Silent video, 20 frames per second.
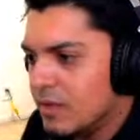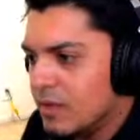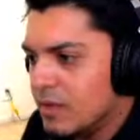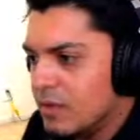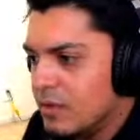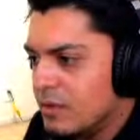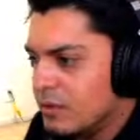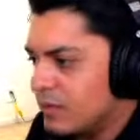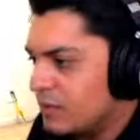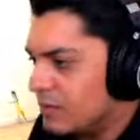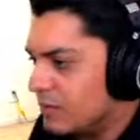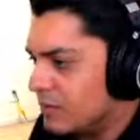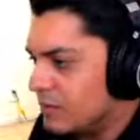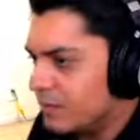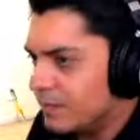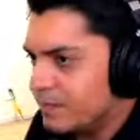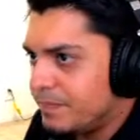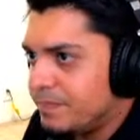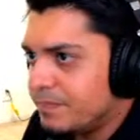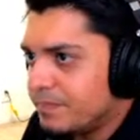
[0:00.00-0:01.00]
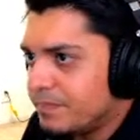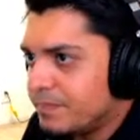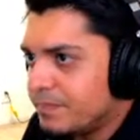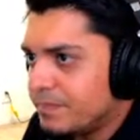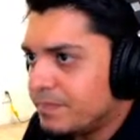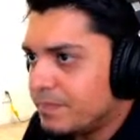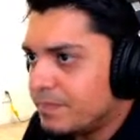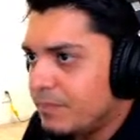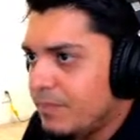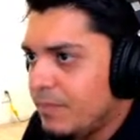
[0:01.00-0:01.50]
So
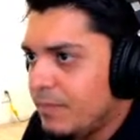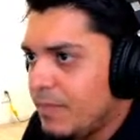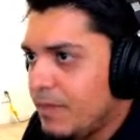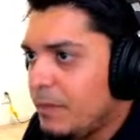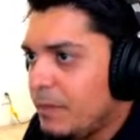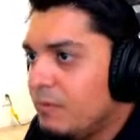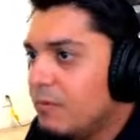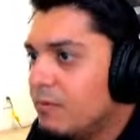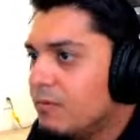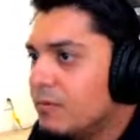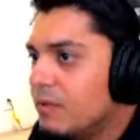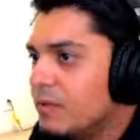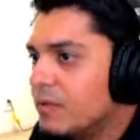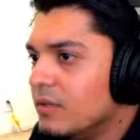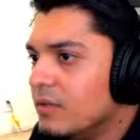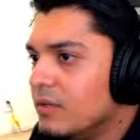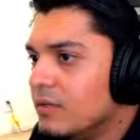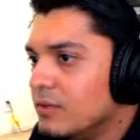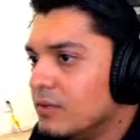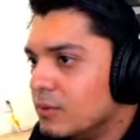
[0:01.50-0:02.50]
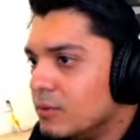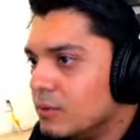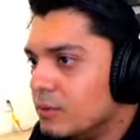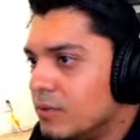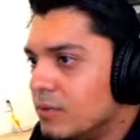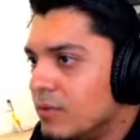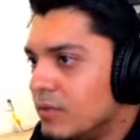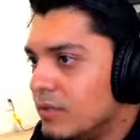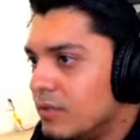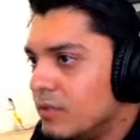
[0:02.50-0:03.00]
what we're gonna do
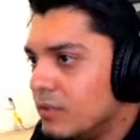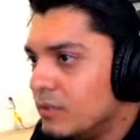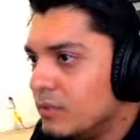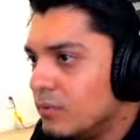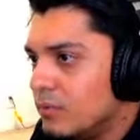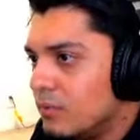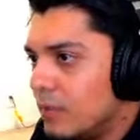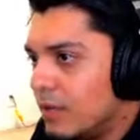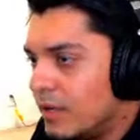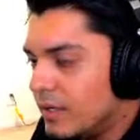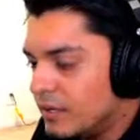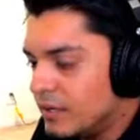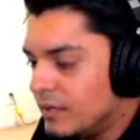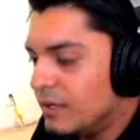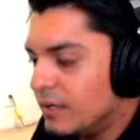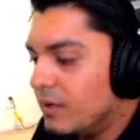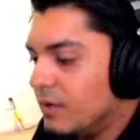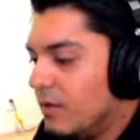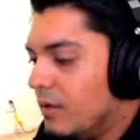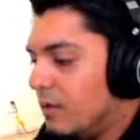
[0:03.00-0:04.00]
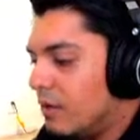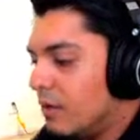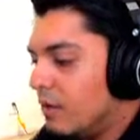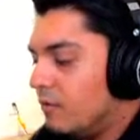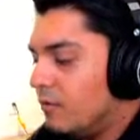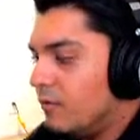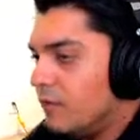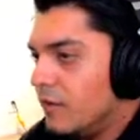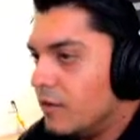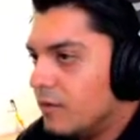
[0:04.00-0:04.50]
is rate it off
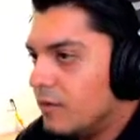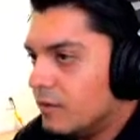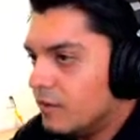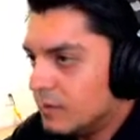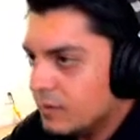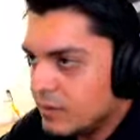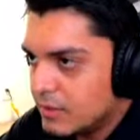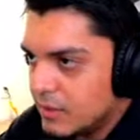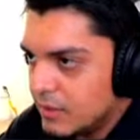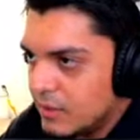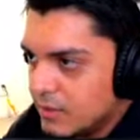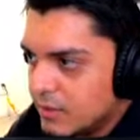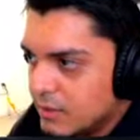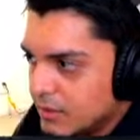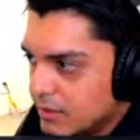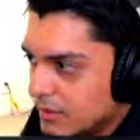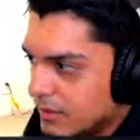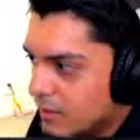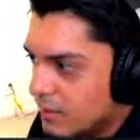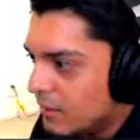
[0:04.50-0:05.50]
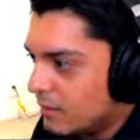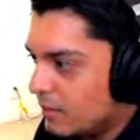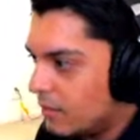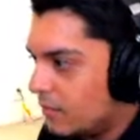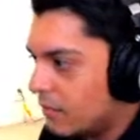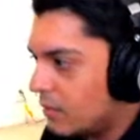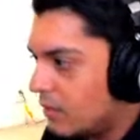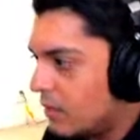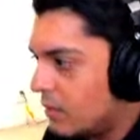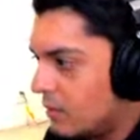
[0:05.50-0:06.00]
the other designs and see if
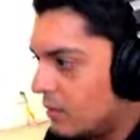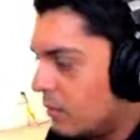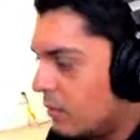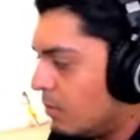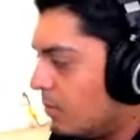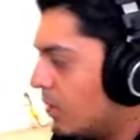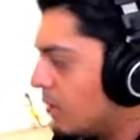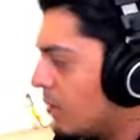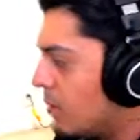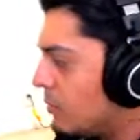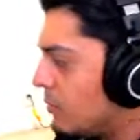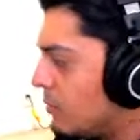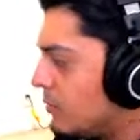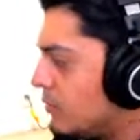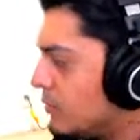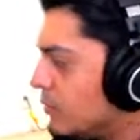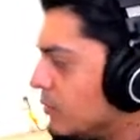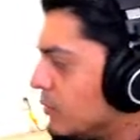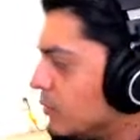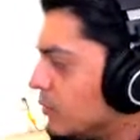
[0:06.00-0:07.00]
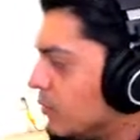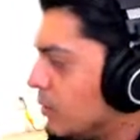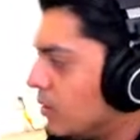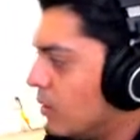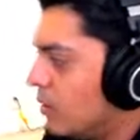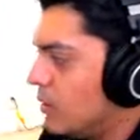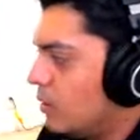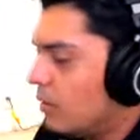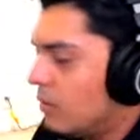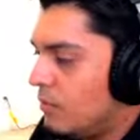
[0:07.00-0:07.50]
what they're comparable to,
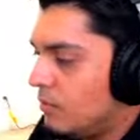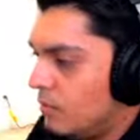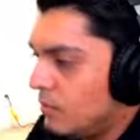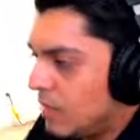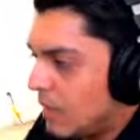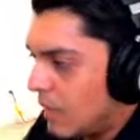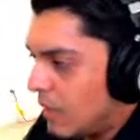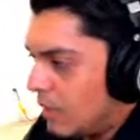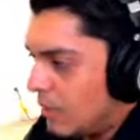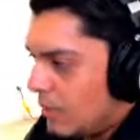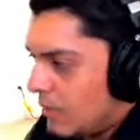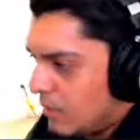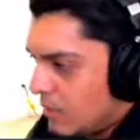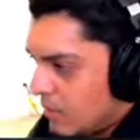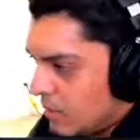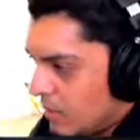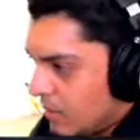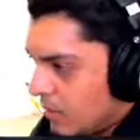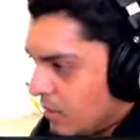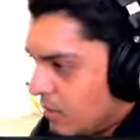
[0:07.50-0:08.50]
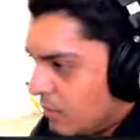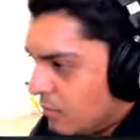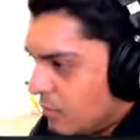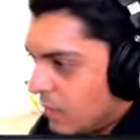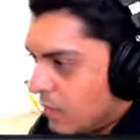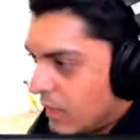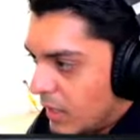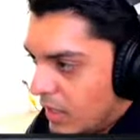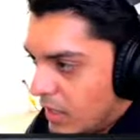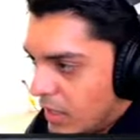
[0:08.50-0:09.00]
what they are, what they
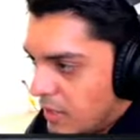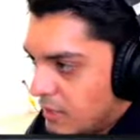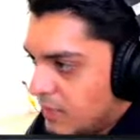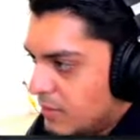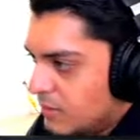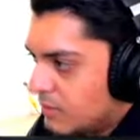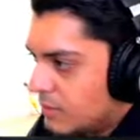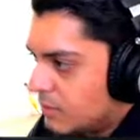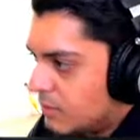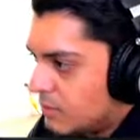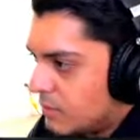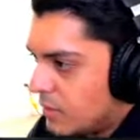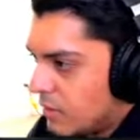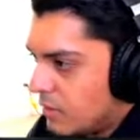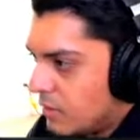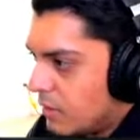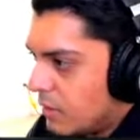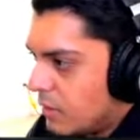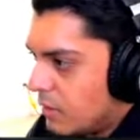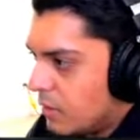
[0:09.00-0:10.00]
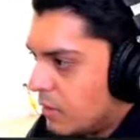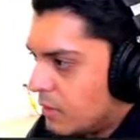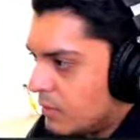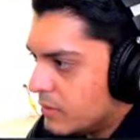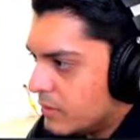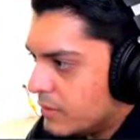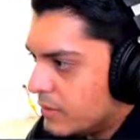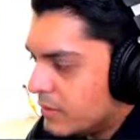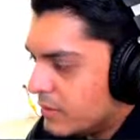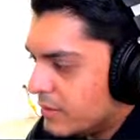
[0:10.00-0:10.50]
can do compared to other
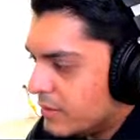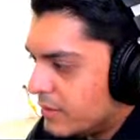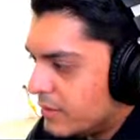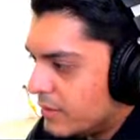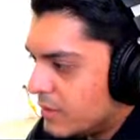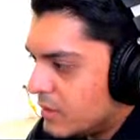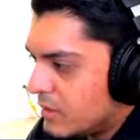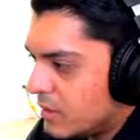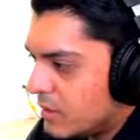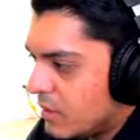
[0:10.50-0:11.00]
systems.